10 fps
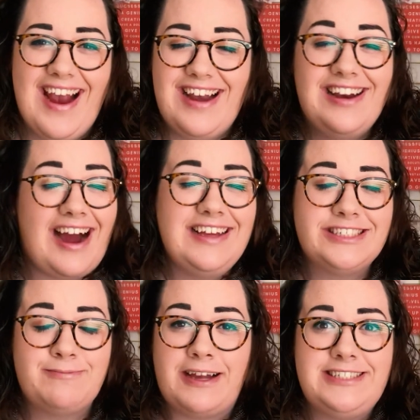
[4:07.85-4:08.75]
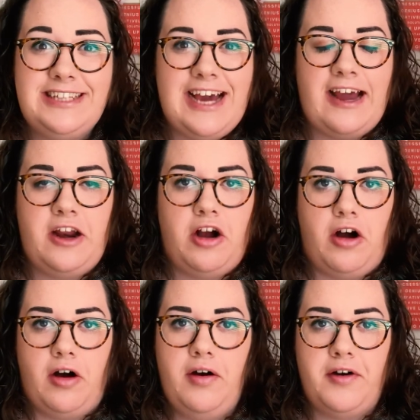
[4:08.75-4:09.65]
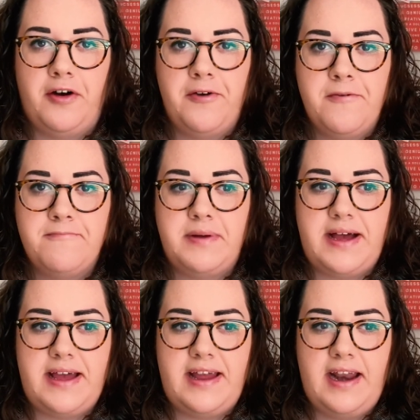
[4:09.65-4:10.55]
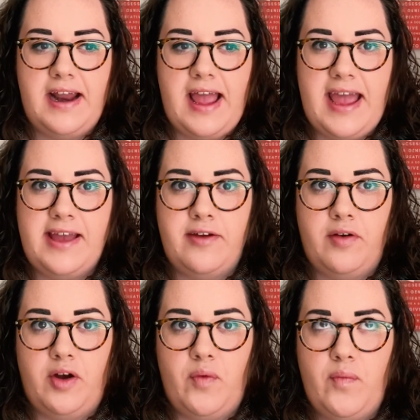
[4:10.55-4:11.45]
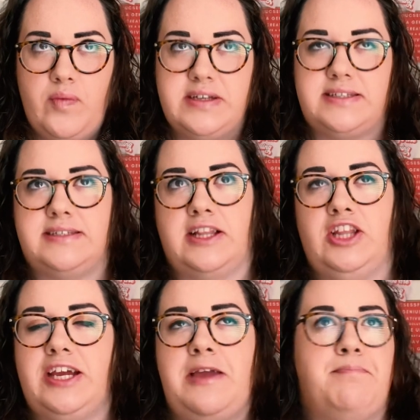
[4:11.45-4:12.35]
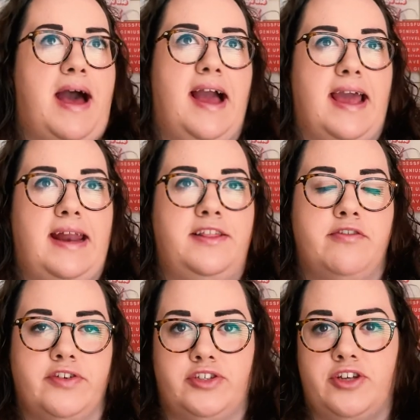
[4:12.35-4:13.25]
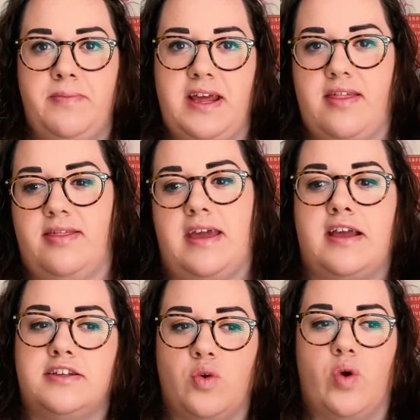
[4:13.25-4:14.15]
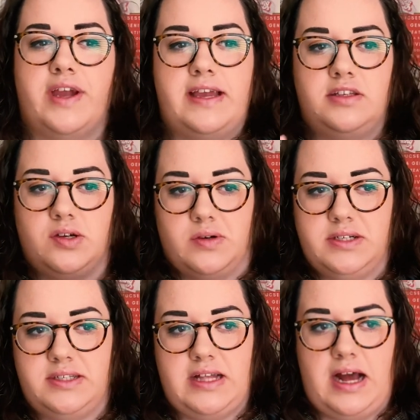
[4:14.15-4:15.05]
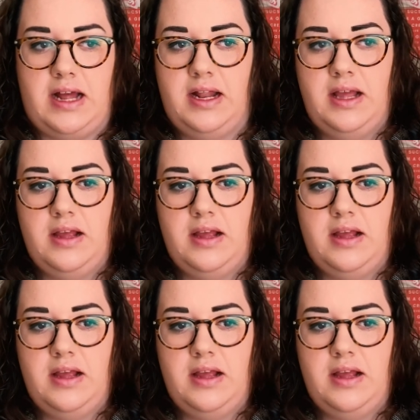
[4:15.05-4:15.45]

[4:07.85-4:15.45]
not expecting that at all, but it was, looking back at it, there were so many things working towards that.